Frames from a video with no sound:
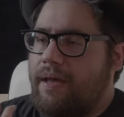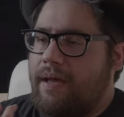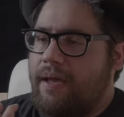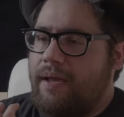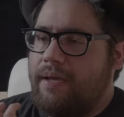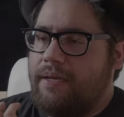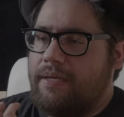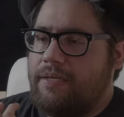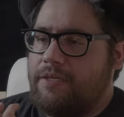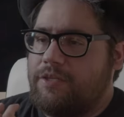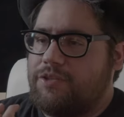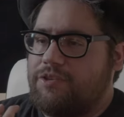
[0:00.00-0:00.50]

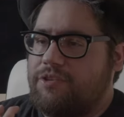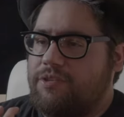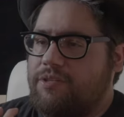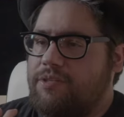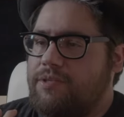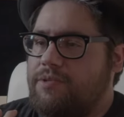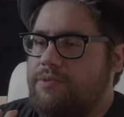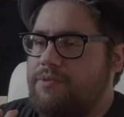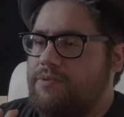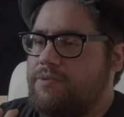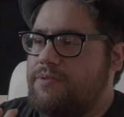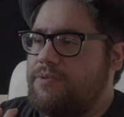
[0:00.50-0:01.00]
I
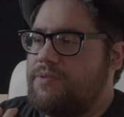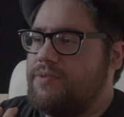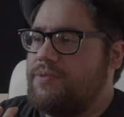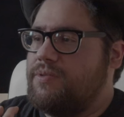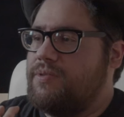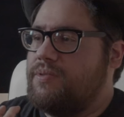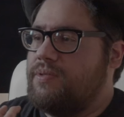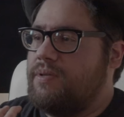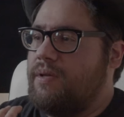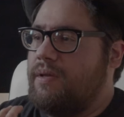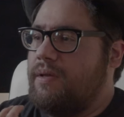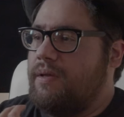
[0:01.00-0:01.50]

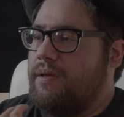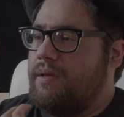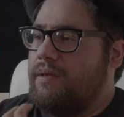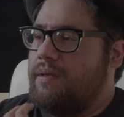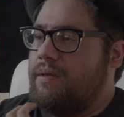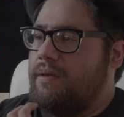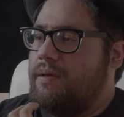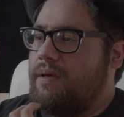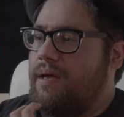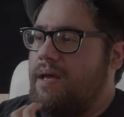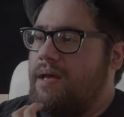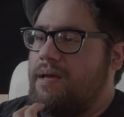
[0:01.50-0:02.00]
introduce
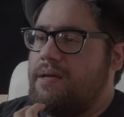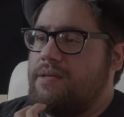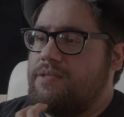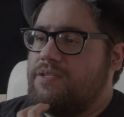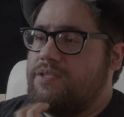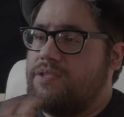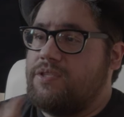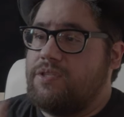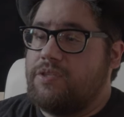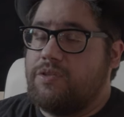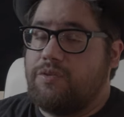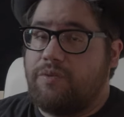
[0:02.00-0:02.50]
uh,
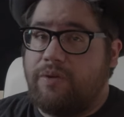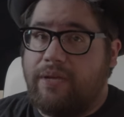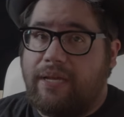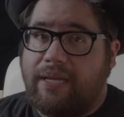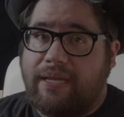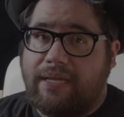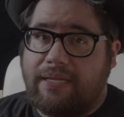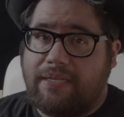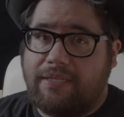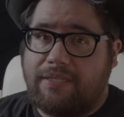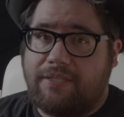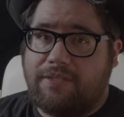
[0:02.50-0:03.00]

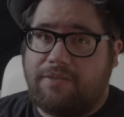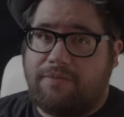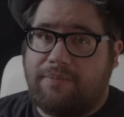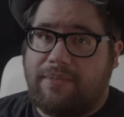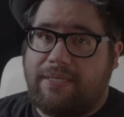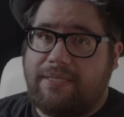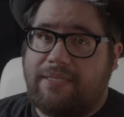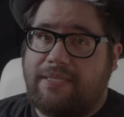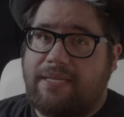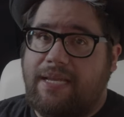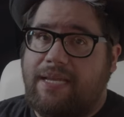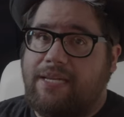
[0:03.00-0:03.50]
string
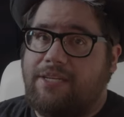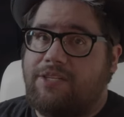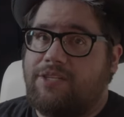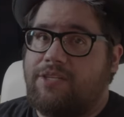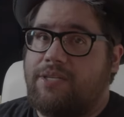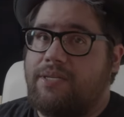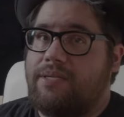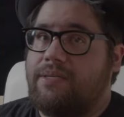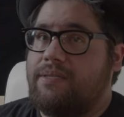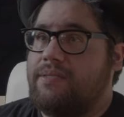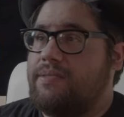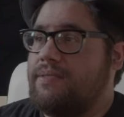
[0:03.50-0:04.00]

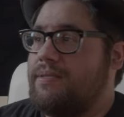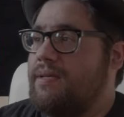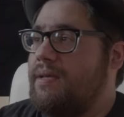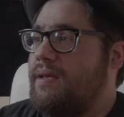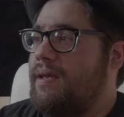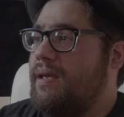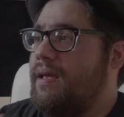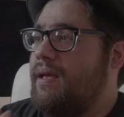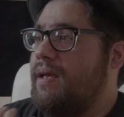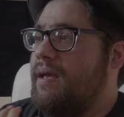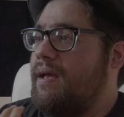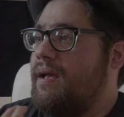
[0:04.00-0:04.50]
instrumentation.
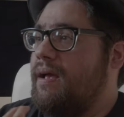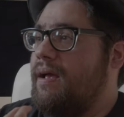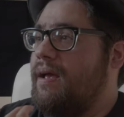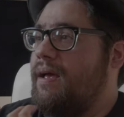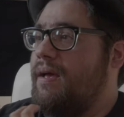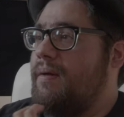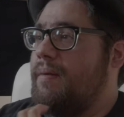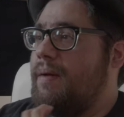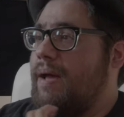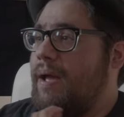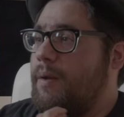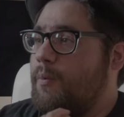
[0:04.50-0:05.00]

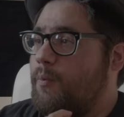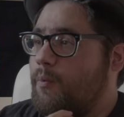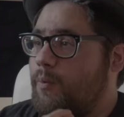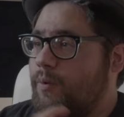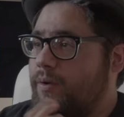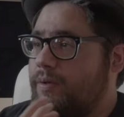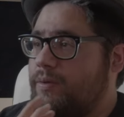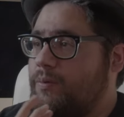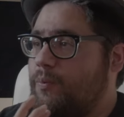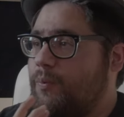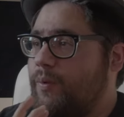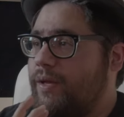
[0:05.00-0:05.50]
Uh, I
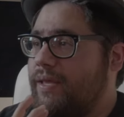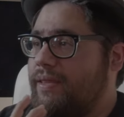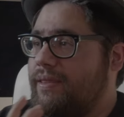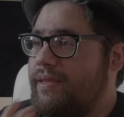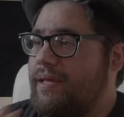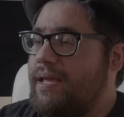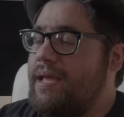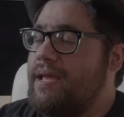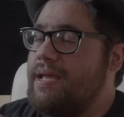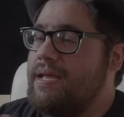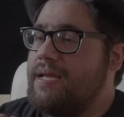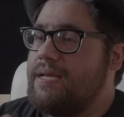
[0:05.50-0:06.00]
worked with
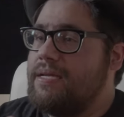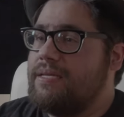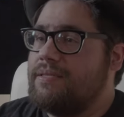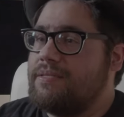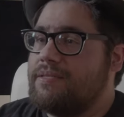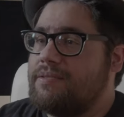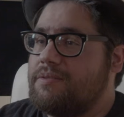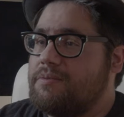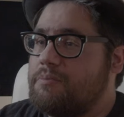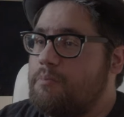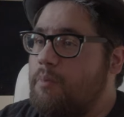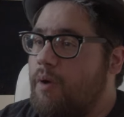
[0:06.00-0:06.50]
a
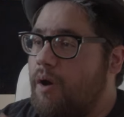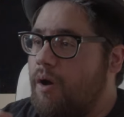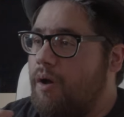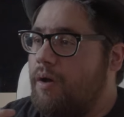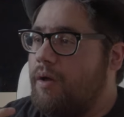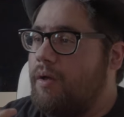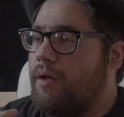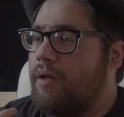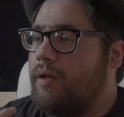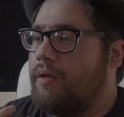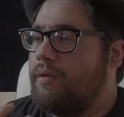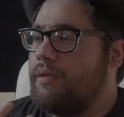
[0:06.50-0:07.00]

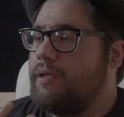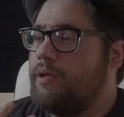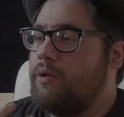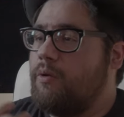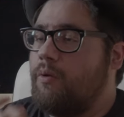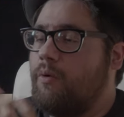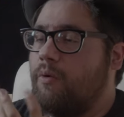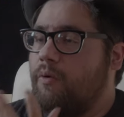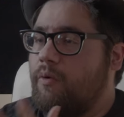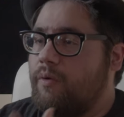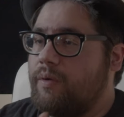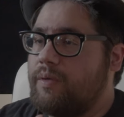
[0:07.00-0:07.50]
small
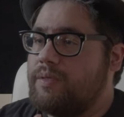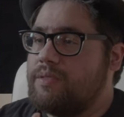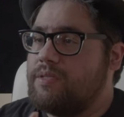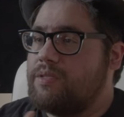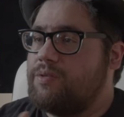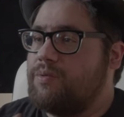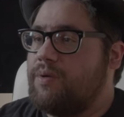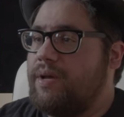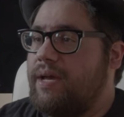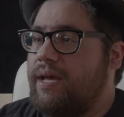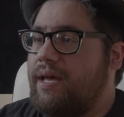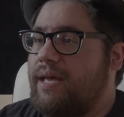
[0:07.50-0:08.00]
little
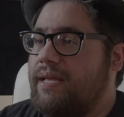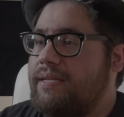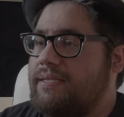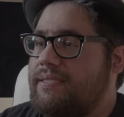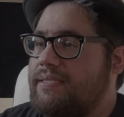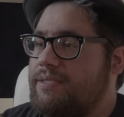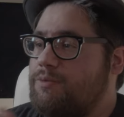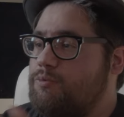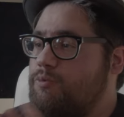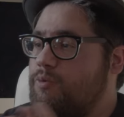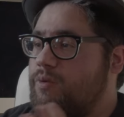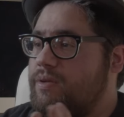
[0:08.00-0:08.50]
orchestra
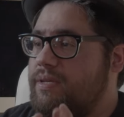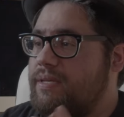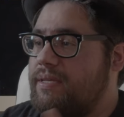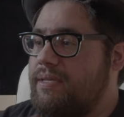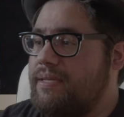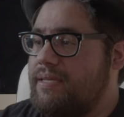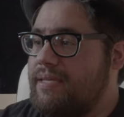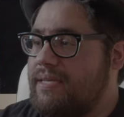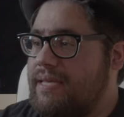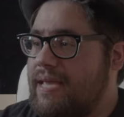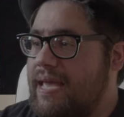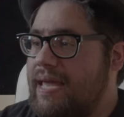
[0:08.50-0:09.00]

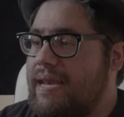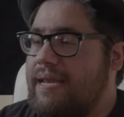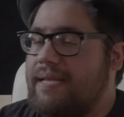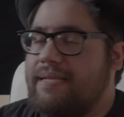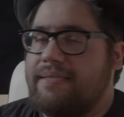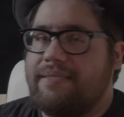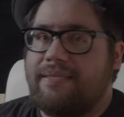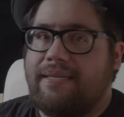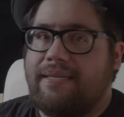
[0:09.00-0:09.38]
to get it